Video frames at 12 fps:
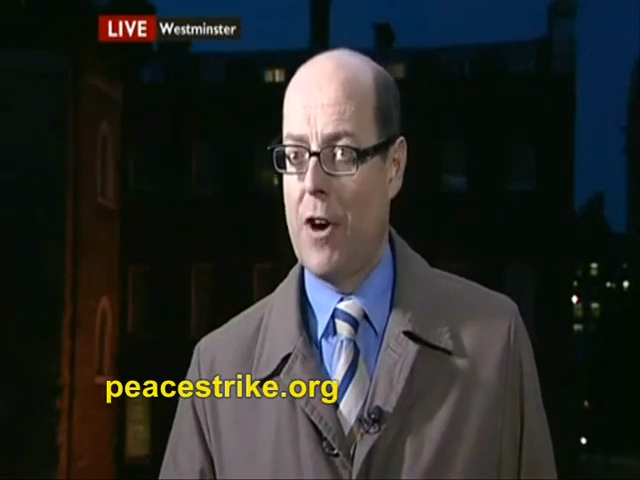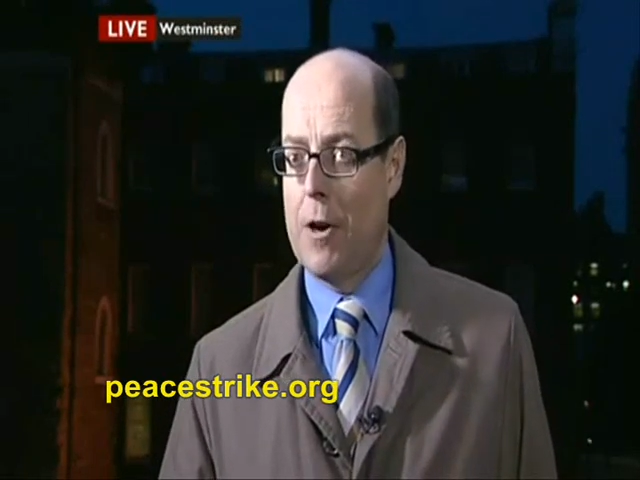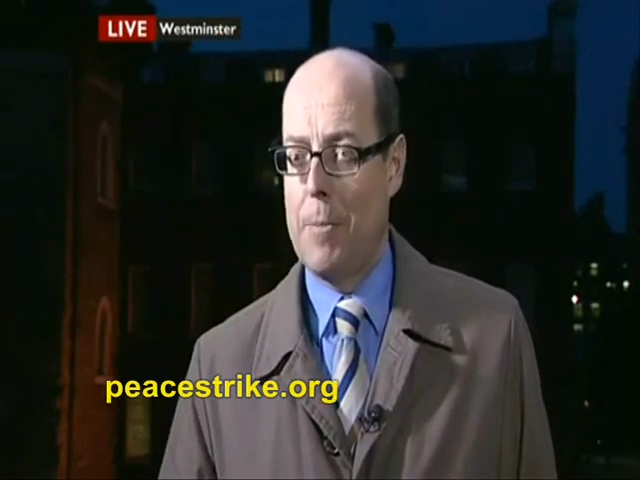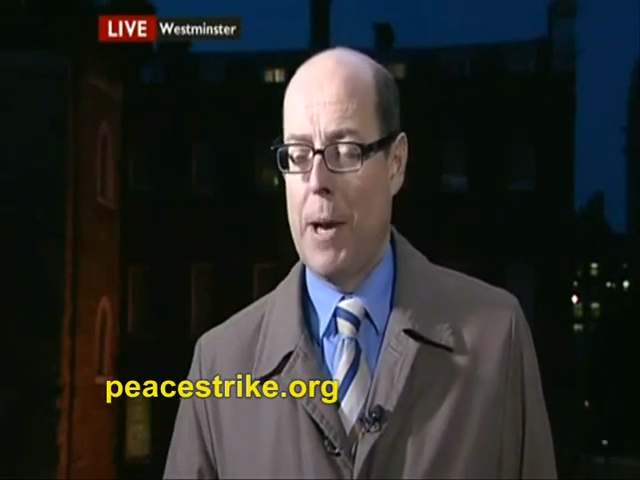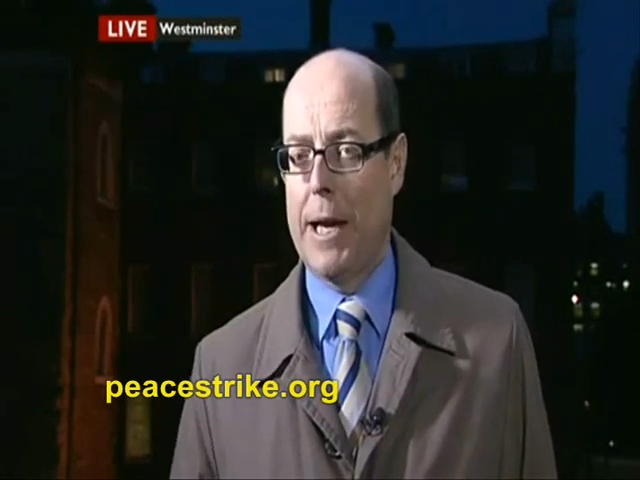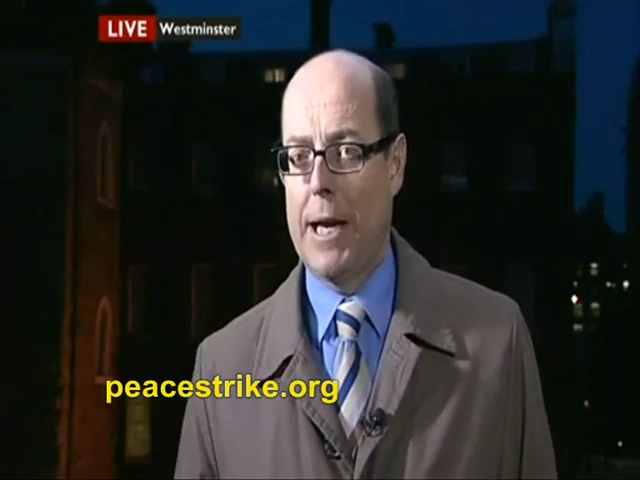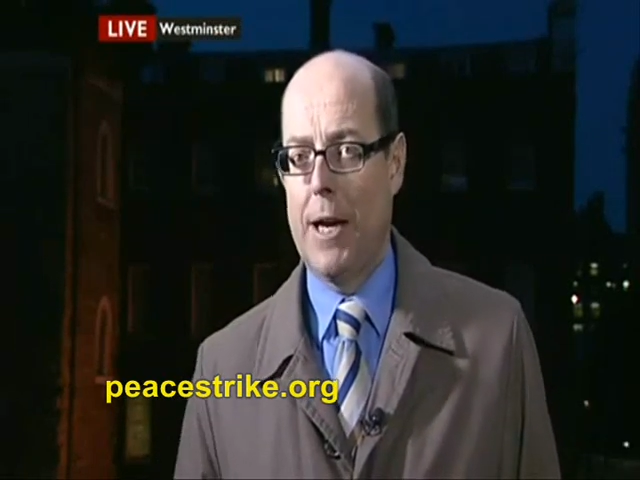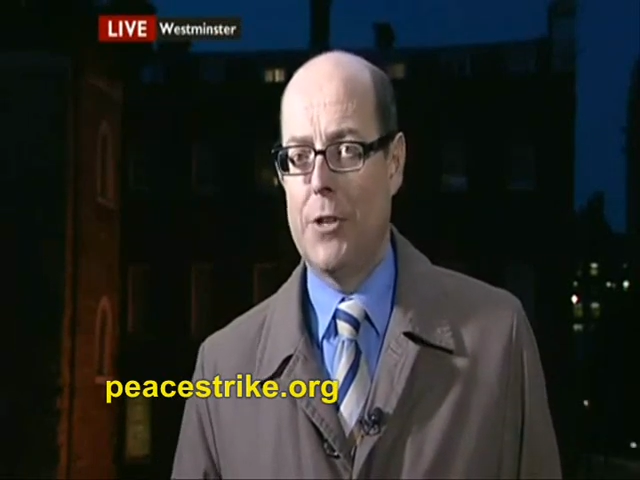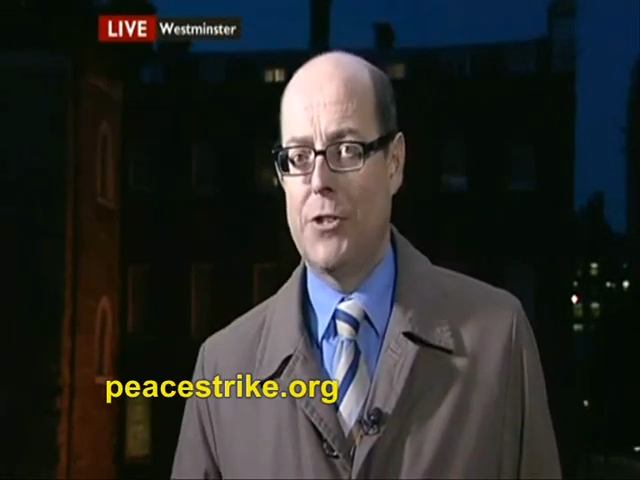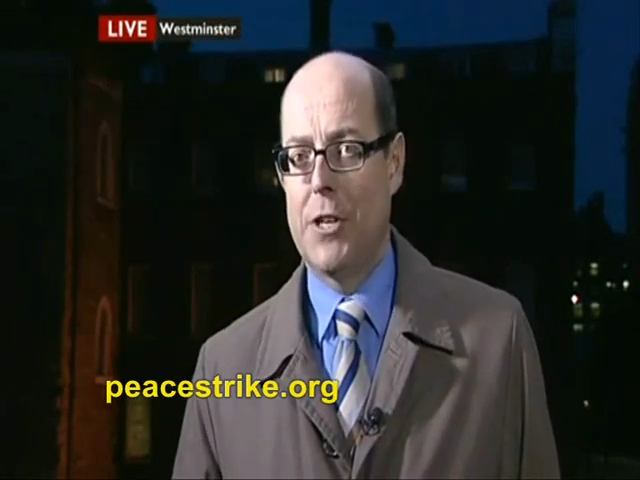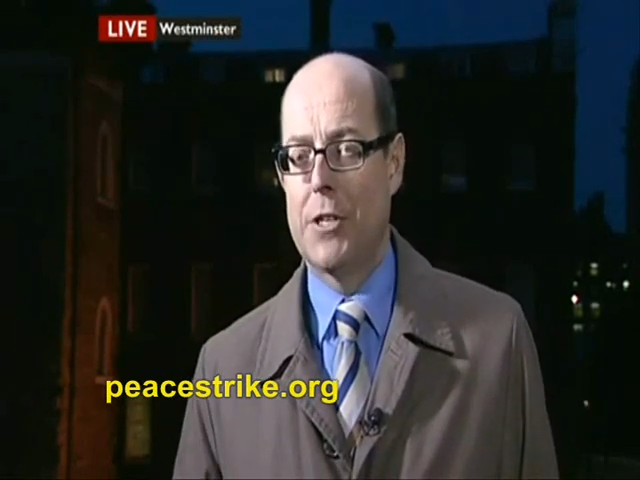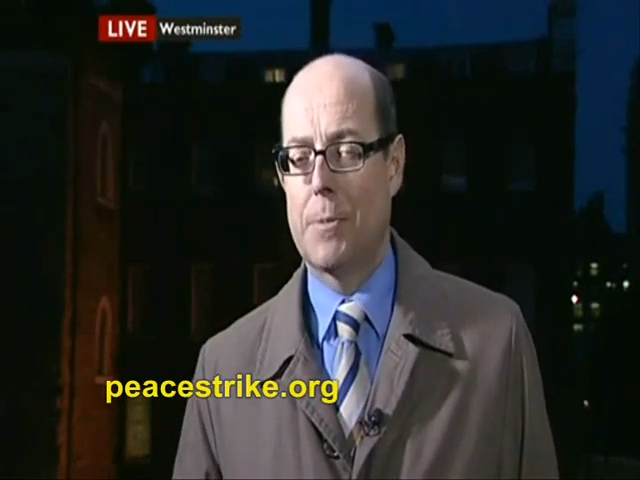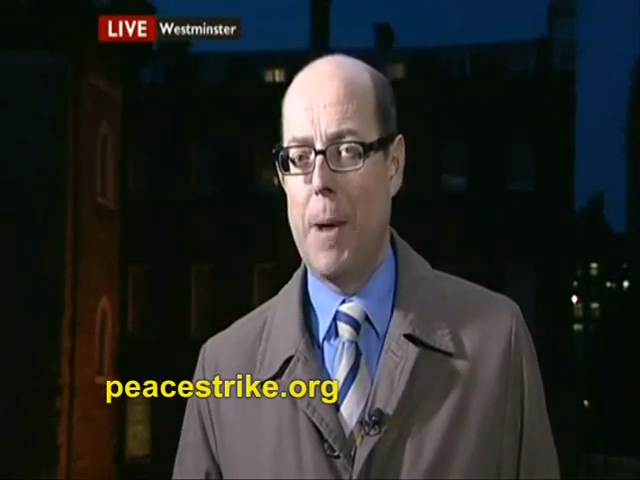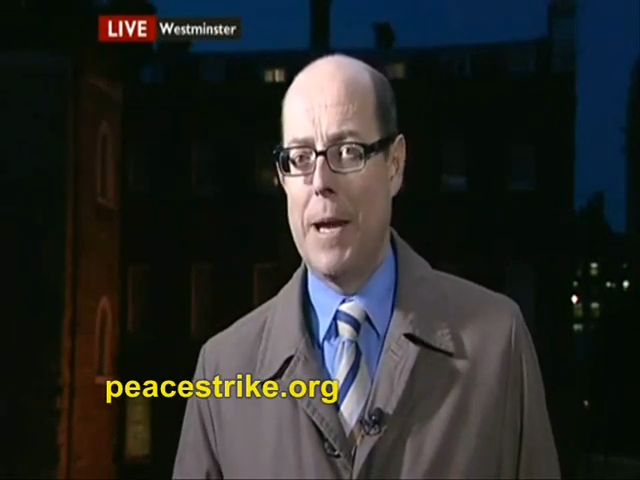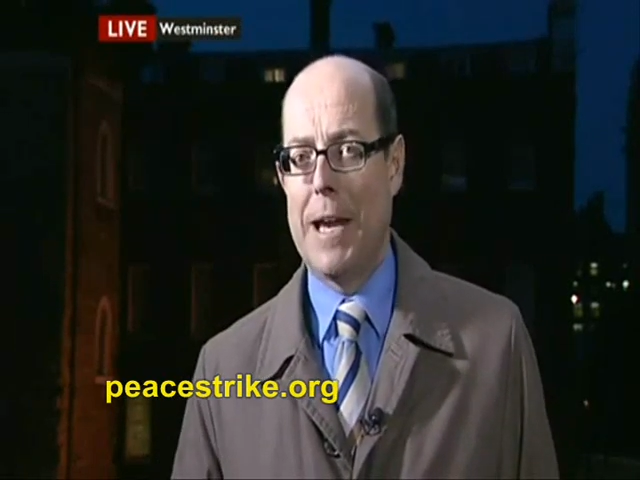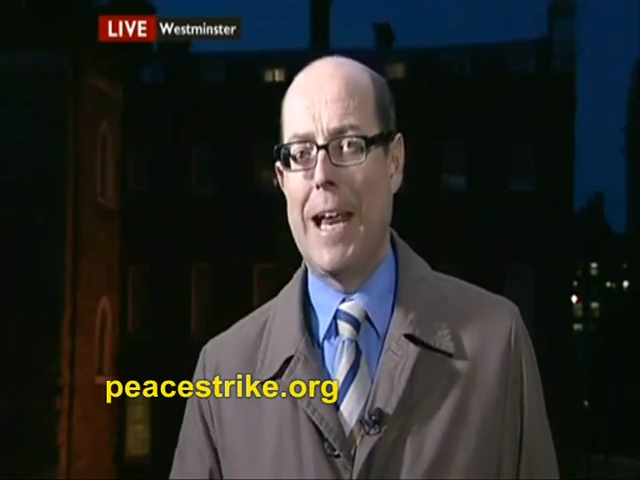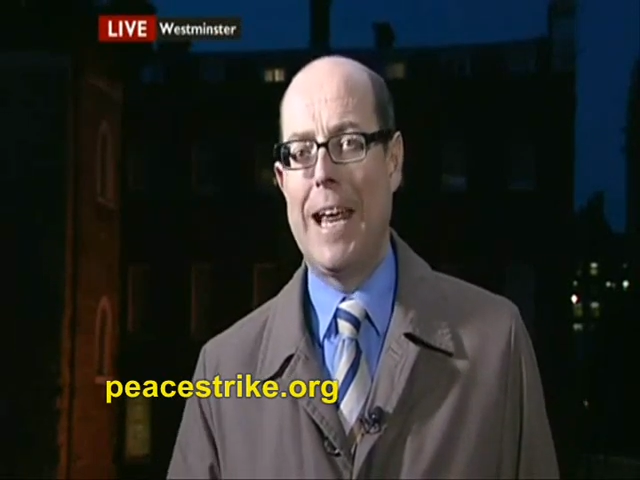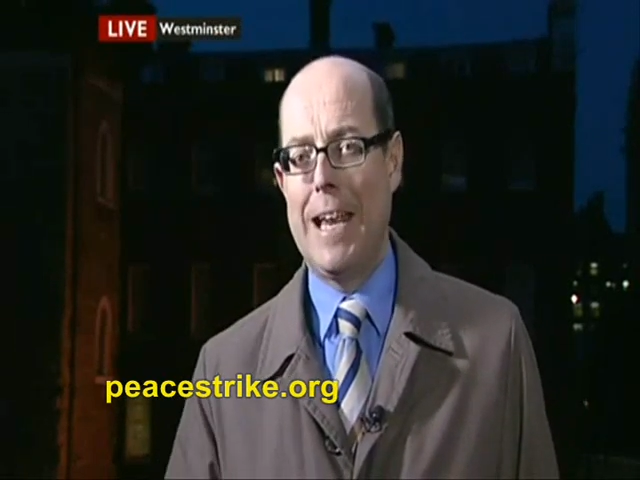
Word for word: very big cuts in spending,